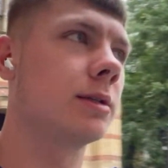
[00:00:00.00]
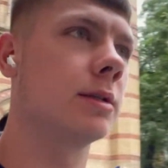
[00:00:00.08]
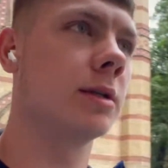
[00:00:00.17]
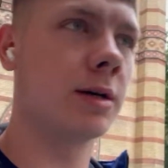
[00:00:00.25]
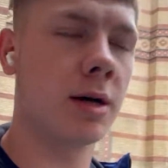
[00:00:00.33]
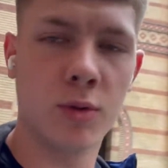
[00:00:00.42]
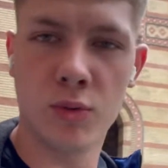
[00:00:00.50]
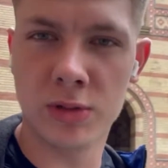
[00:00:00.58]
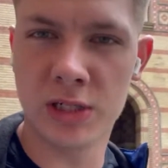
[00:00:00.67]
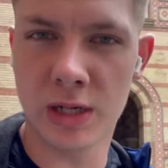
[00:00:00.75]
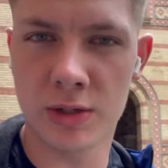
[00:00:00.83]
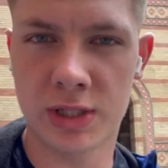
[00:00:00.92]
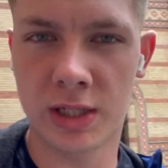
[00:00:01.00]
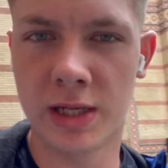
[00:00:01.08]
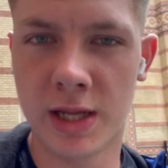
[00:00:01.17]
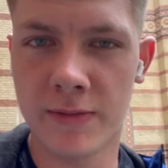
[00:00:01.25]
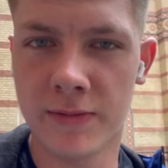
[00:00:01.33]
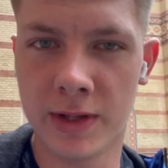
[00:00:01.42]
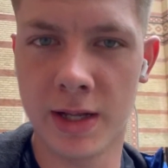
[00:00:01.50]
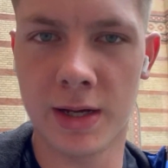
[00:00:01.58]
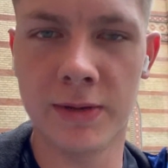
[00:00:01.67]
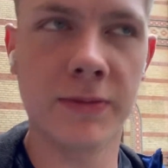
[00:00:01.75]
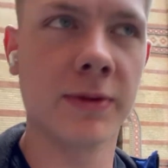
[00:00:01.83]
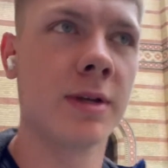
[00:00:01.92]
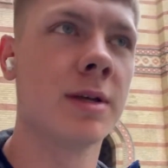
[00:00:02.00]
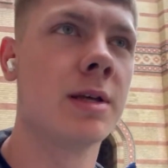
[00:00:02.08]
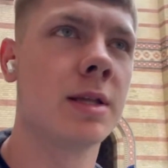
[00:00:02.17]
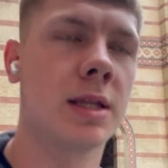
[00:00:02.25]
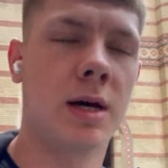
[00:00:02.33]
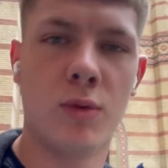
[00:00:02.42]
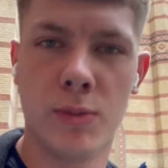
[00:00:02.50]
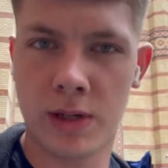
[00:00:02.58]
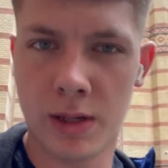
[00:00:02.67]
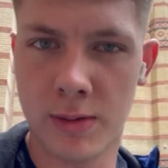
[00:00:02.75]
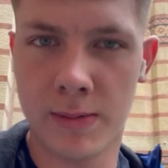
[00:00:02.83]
I will be cherishing that for life. That will be coming